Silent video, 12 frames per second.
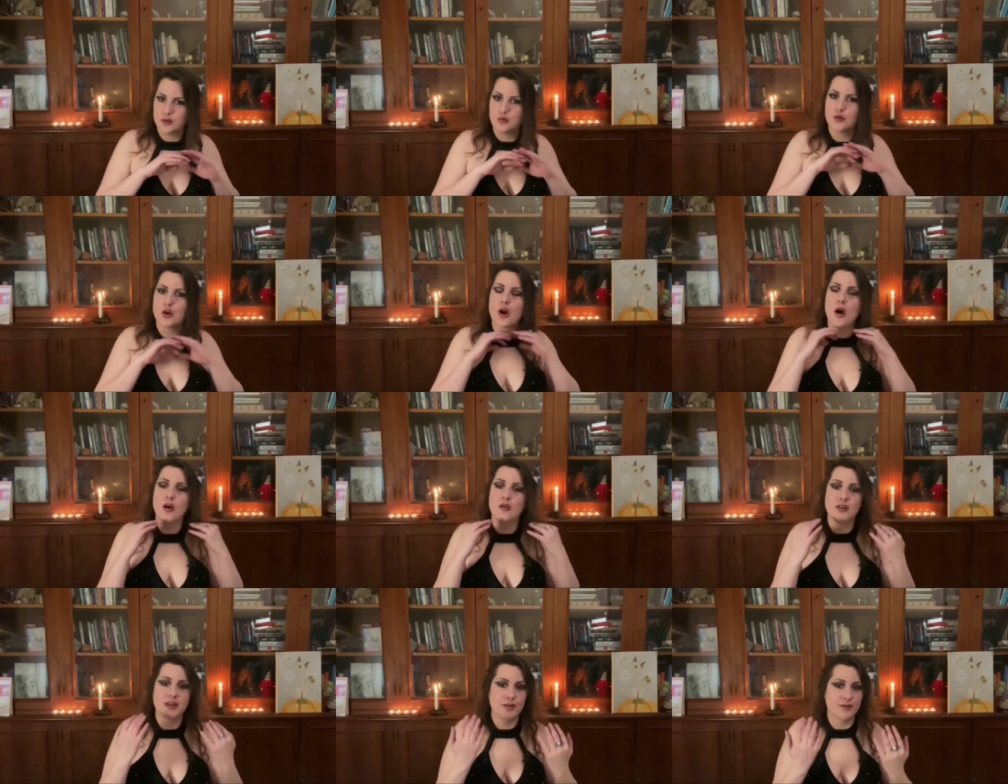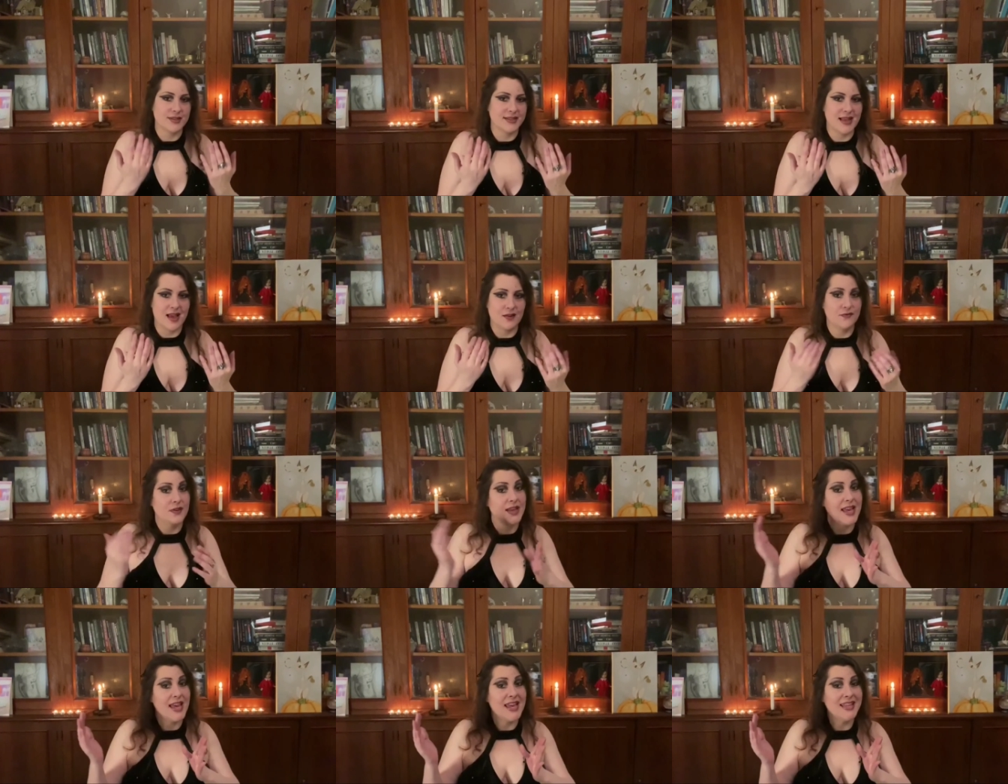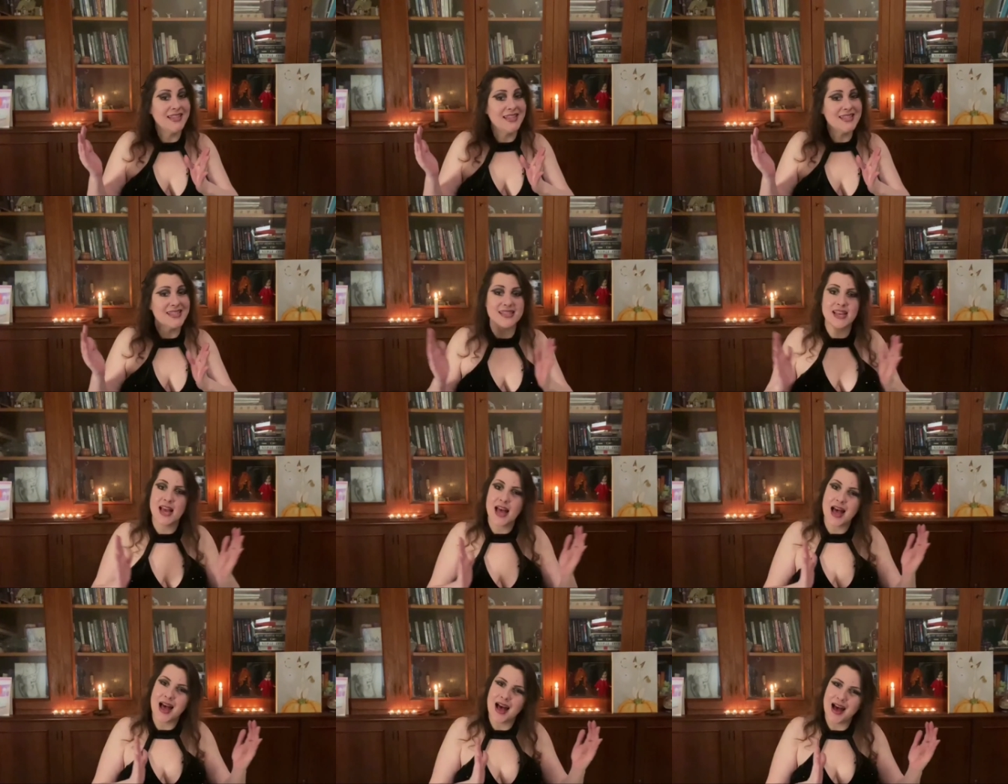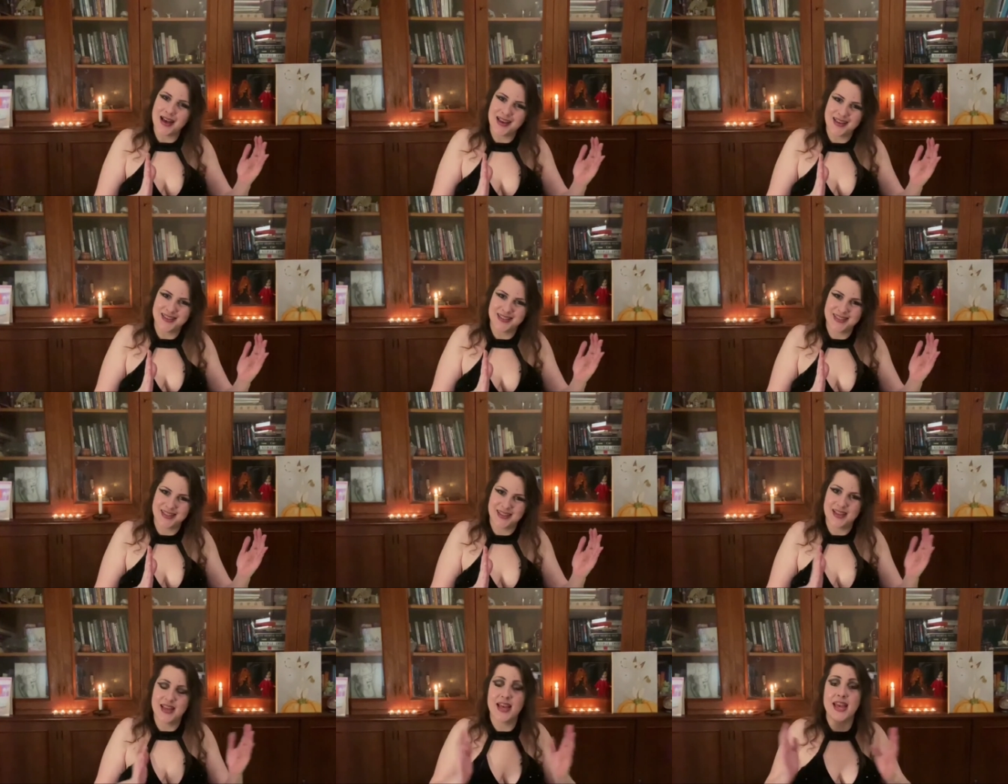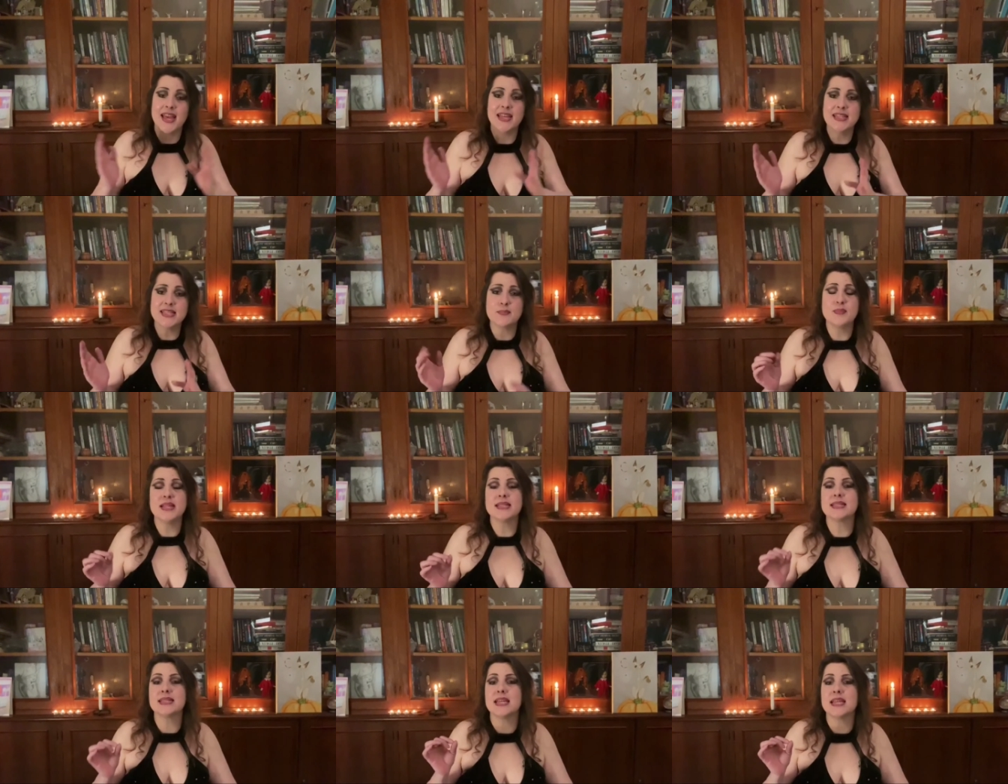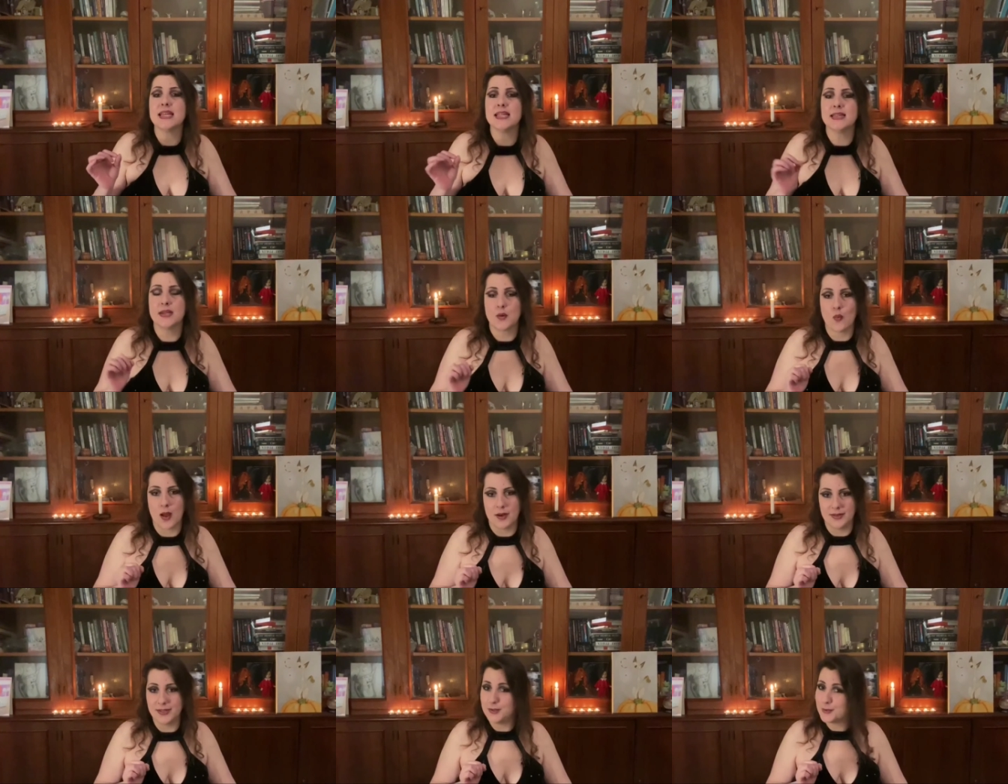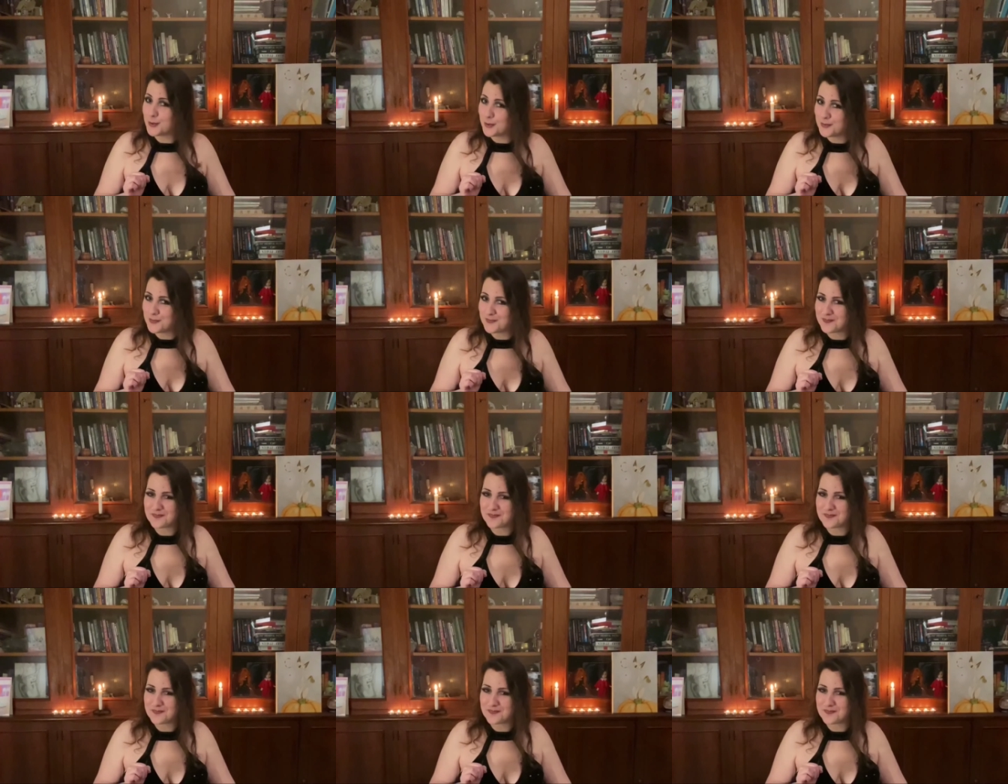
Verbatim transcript: to cover yourself. Hades, hide. Hades means the hidden one. Did you know?